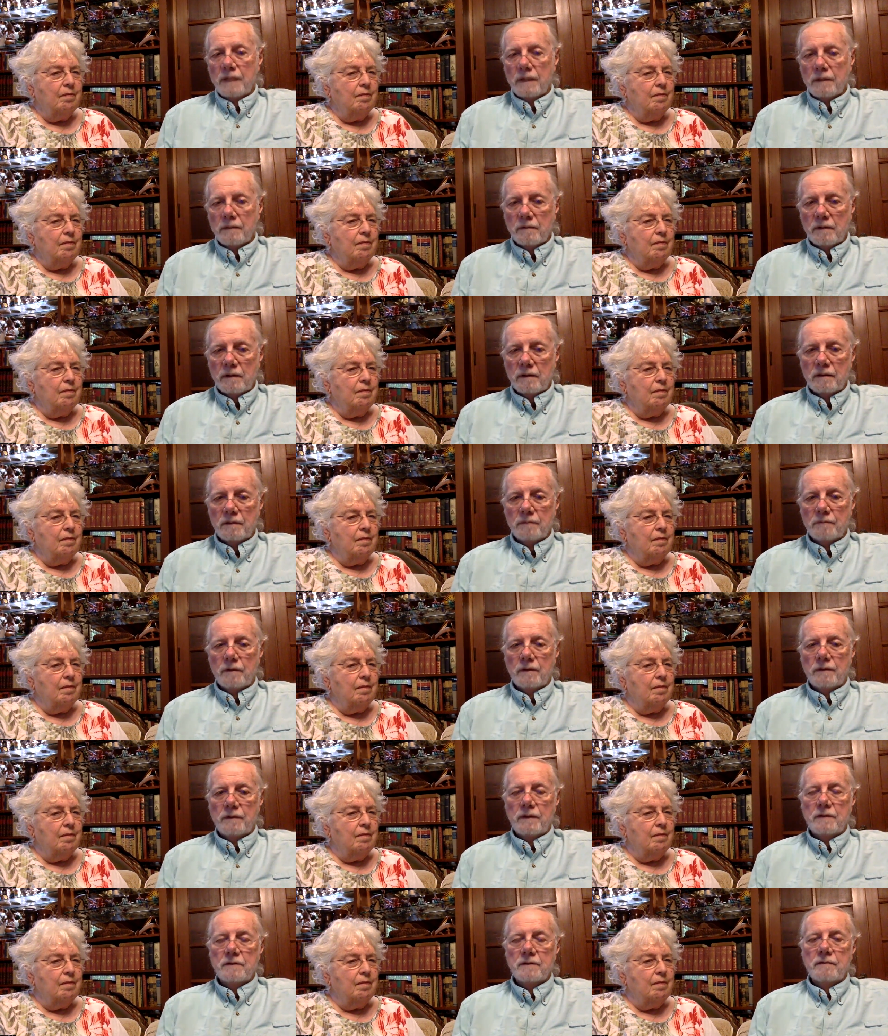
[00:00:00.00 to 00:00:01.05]
Speaker 1: background of where
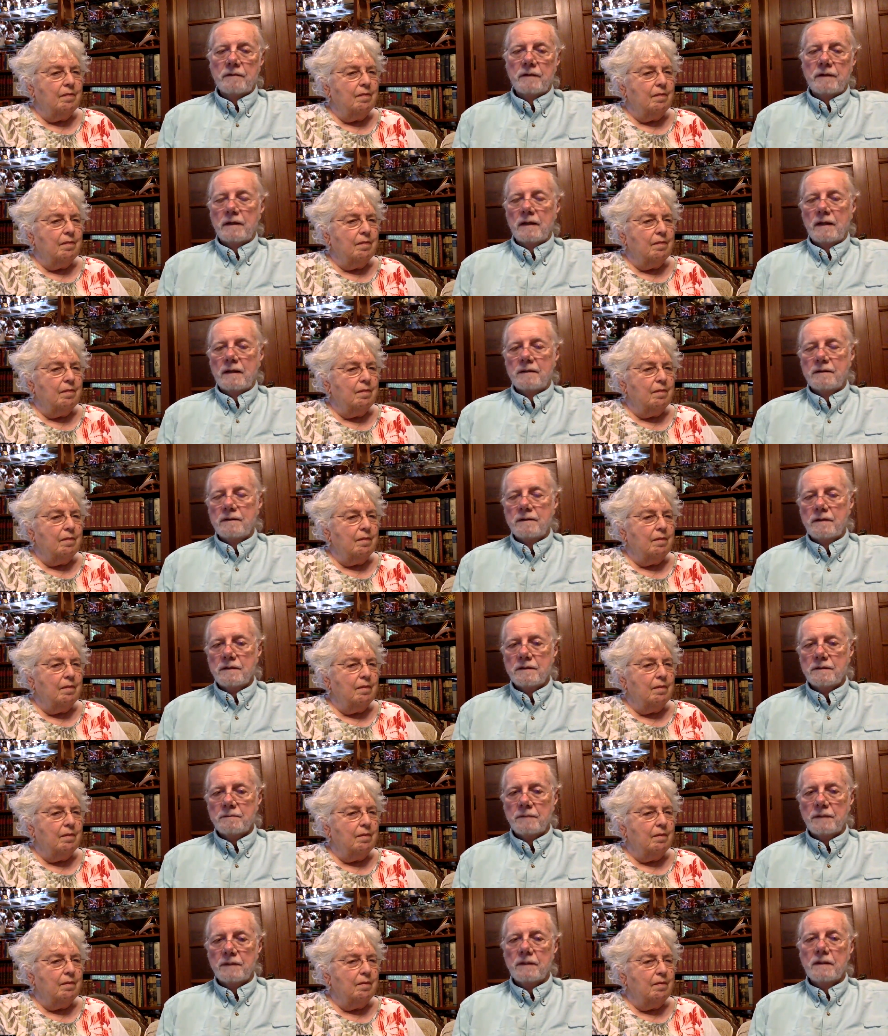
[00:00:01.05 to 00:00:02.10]
they, they got to
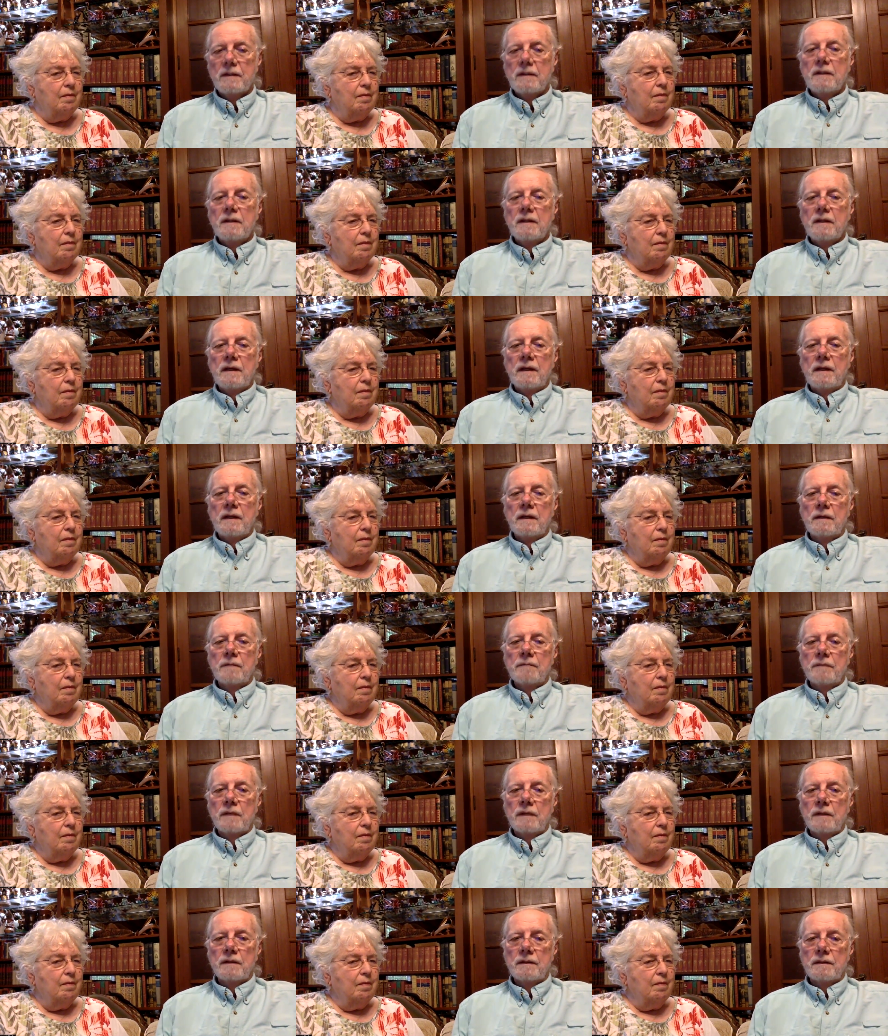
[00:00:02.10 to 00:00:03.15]
this, but it'll
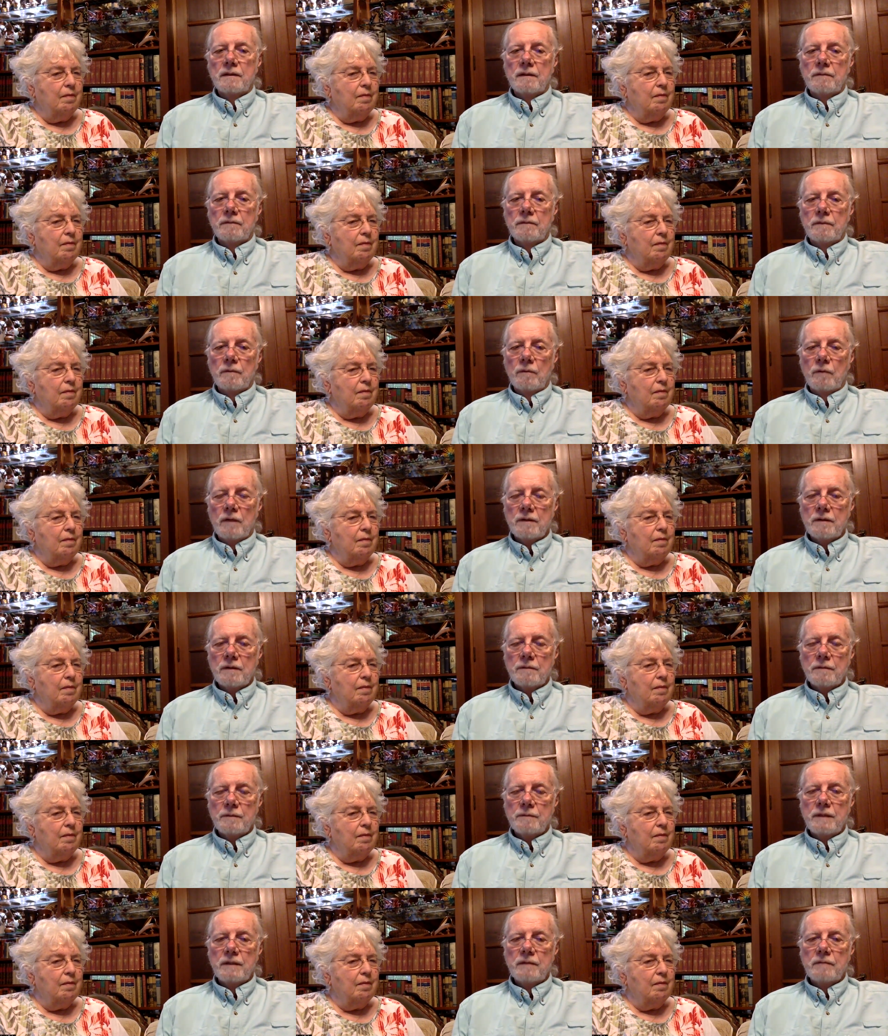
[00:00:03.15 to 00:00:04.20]
uh, we want them
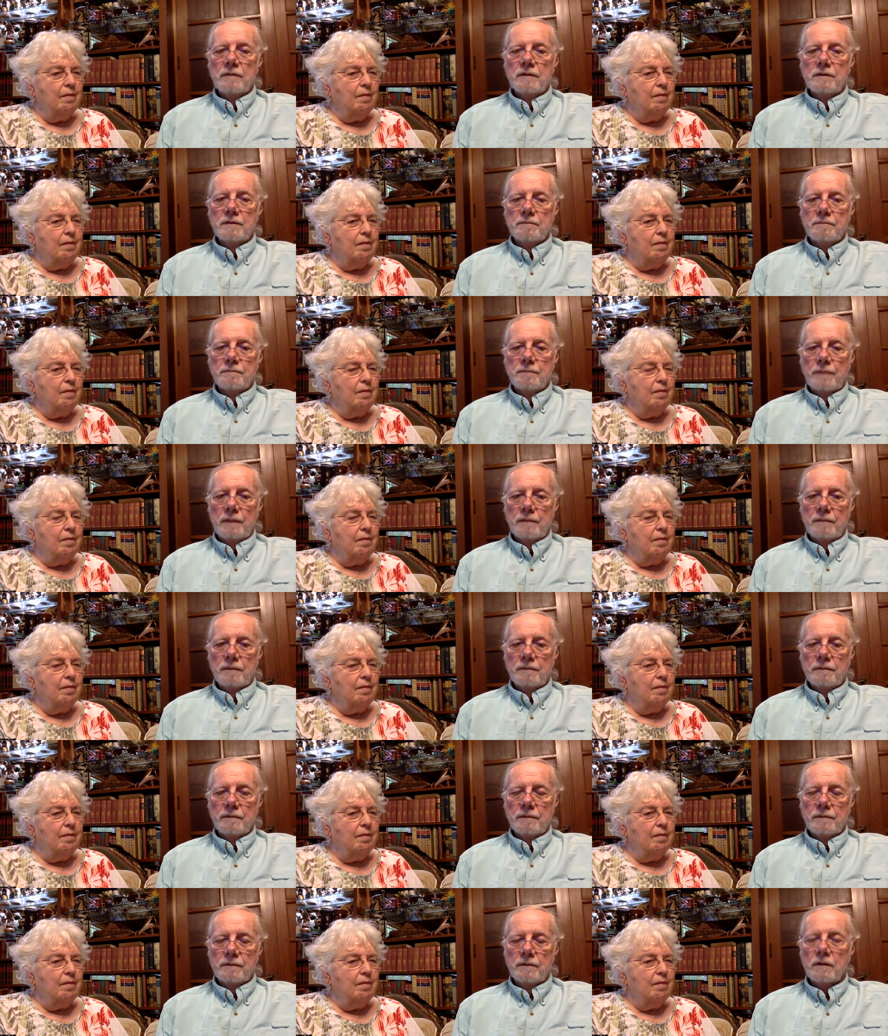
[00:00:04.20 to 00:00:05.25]
to be able to
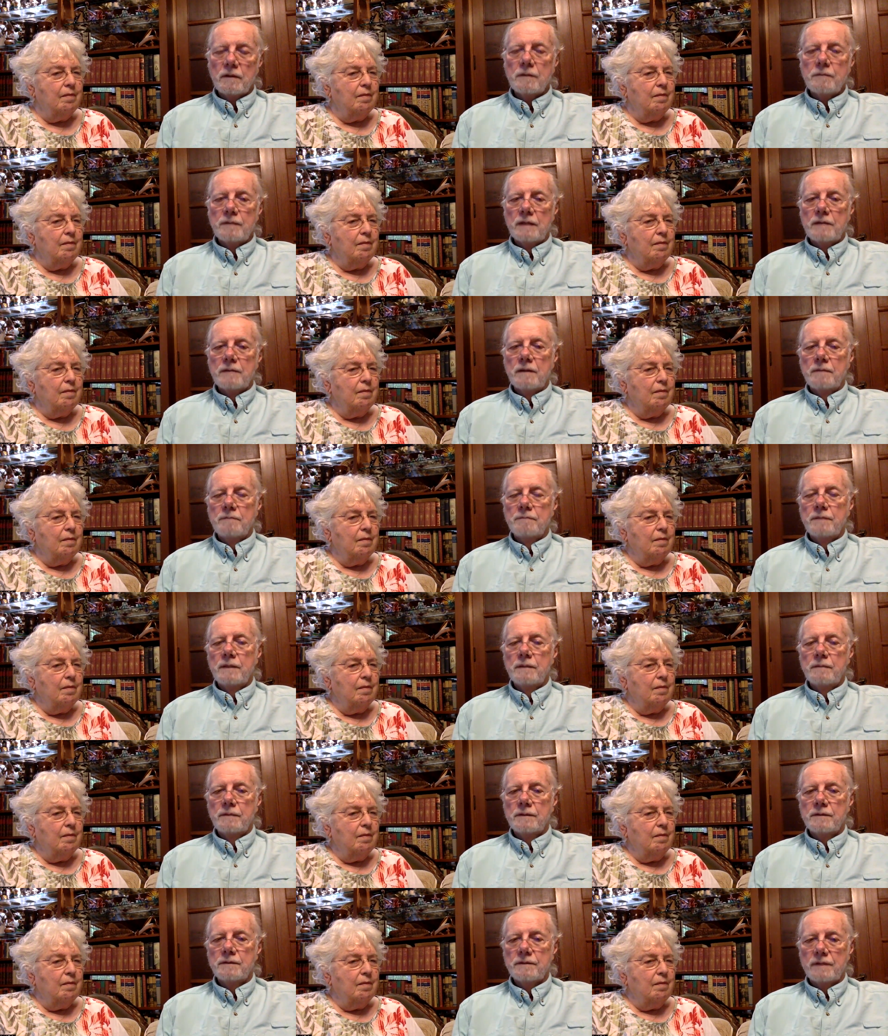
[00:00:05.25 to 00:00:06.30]
talk about
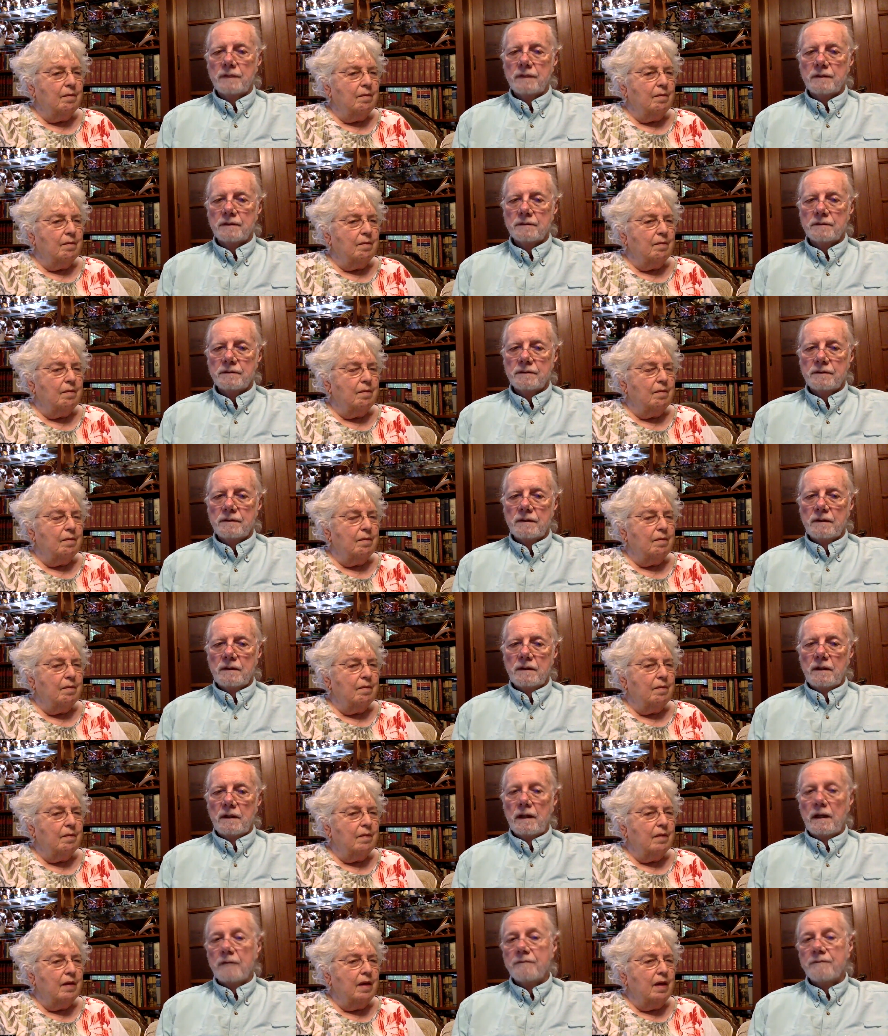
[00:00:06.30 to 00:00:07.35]
unpublished things
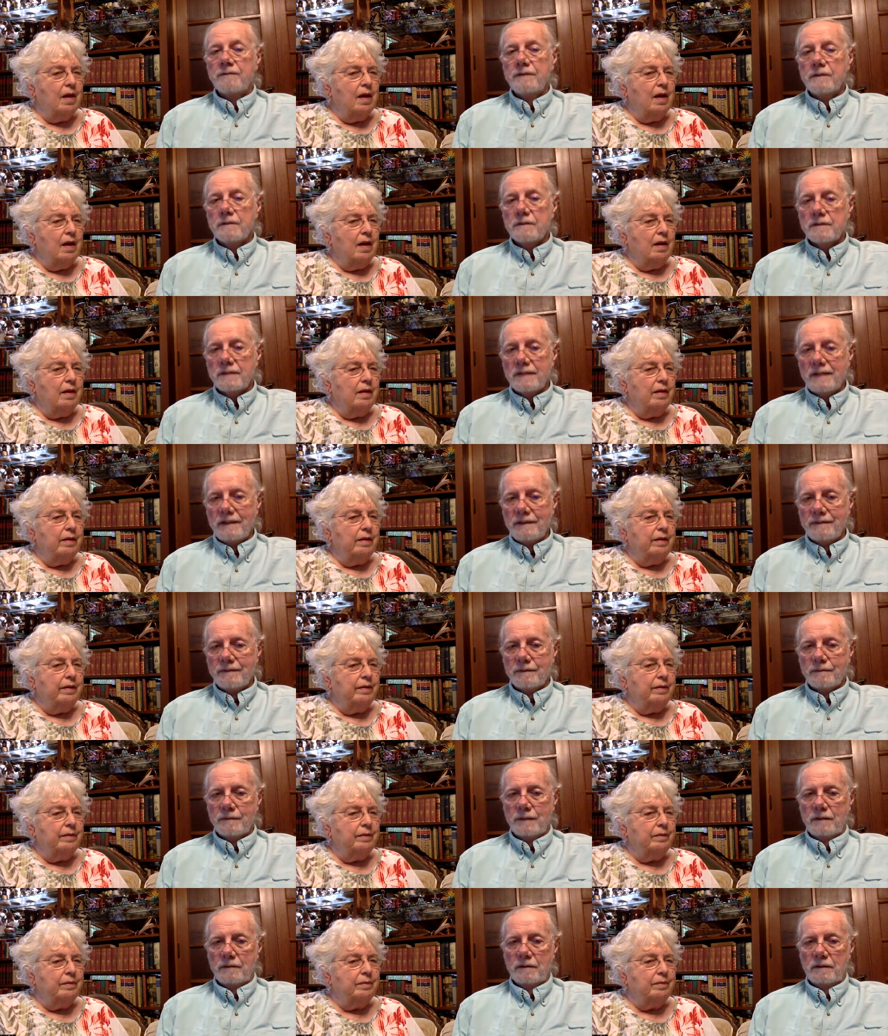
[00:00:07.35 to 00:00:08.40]
and feel safe
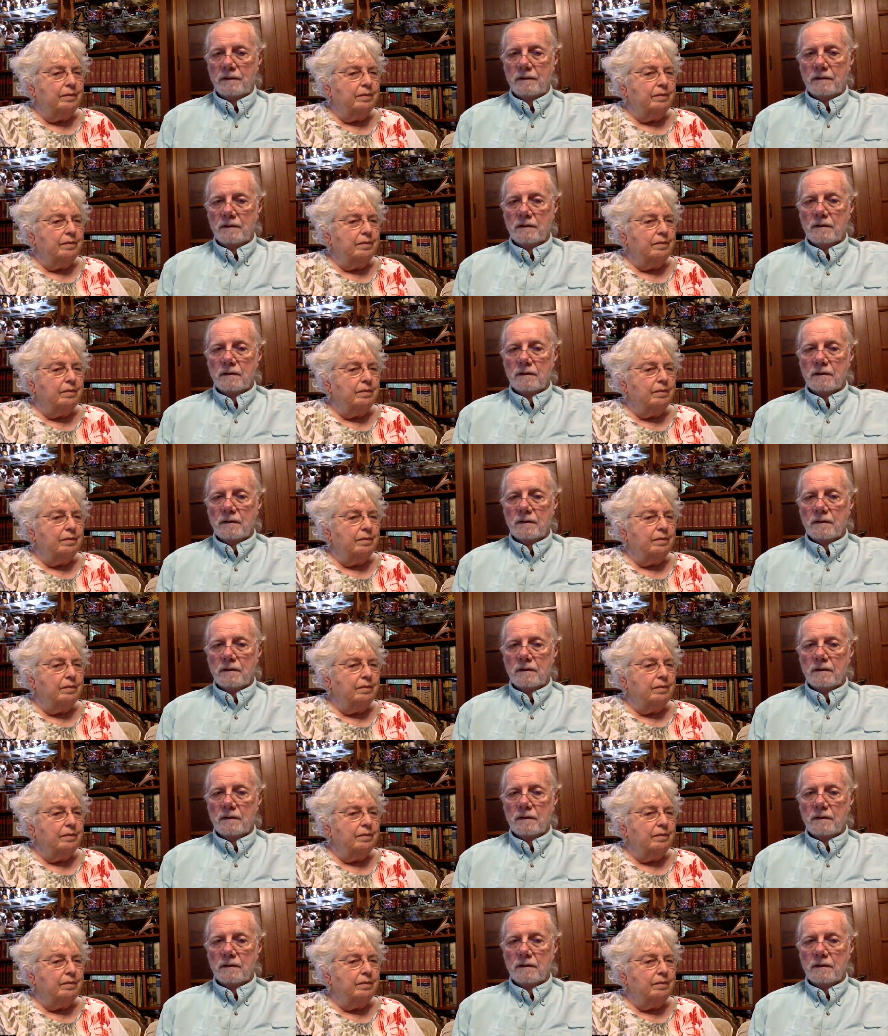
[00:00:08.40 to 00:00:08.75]
about it.